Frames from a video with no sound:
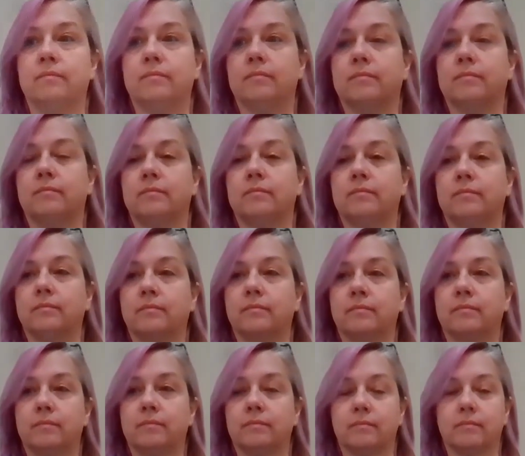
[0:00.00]

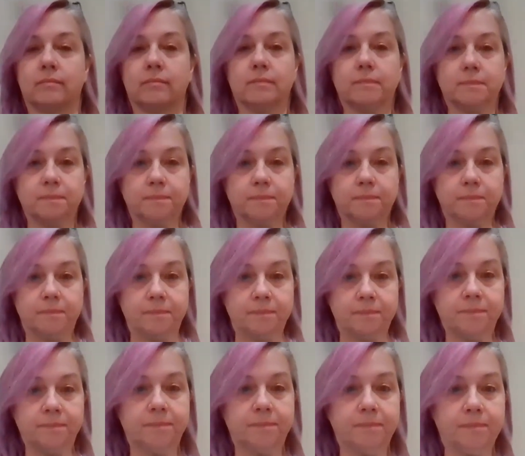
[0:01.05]

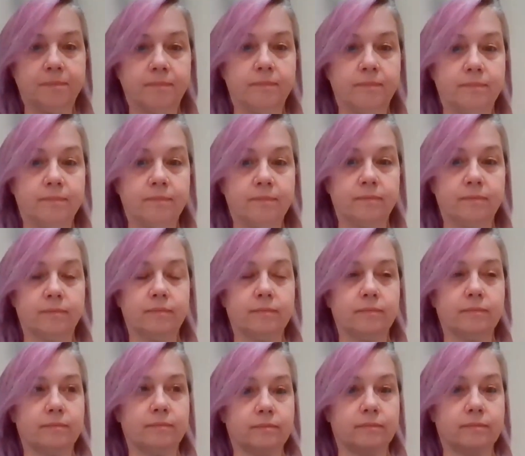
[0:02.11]

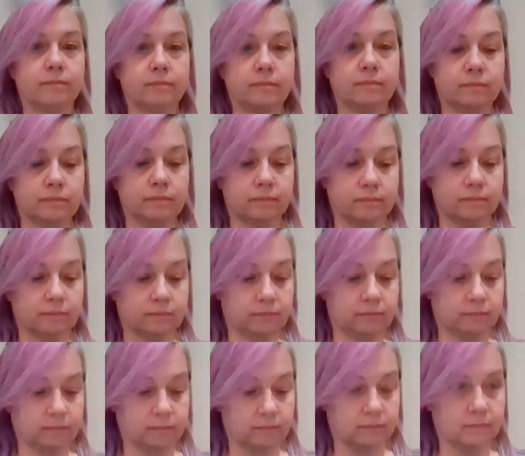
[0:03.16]

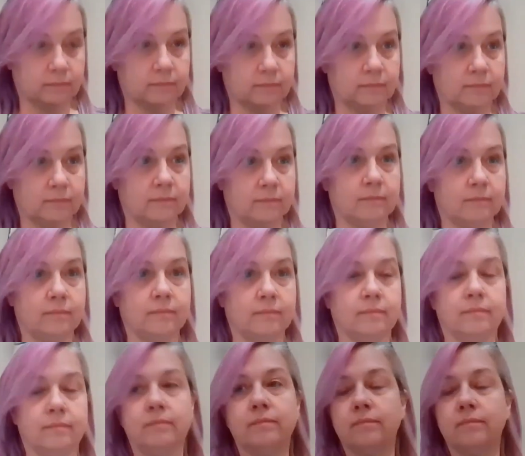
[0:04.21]
(silence)